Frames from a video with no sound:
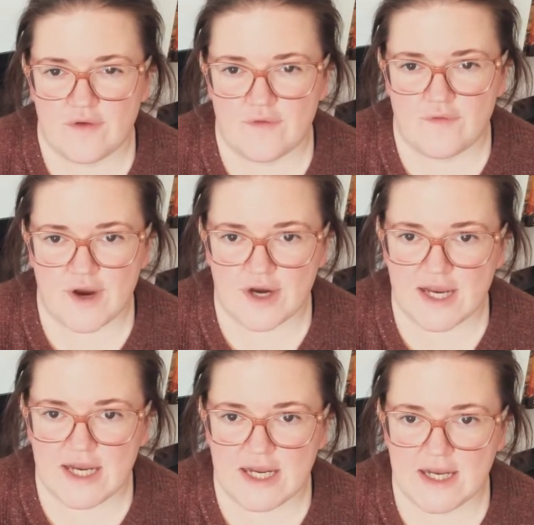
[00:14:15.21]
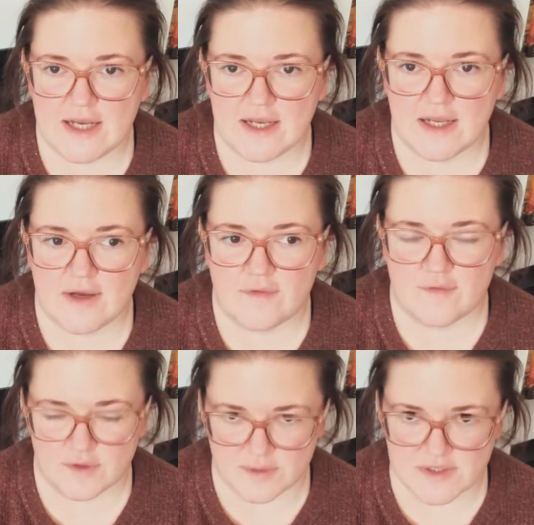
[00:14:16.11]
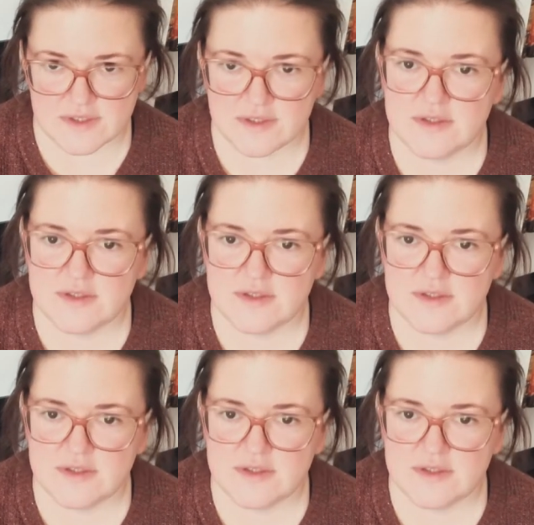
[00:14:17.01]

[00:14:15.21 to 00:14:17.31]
variegated fruits.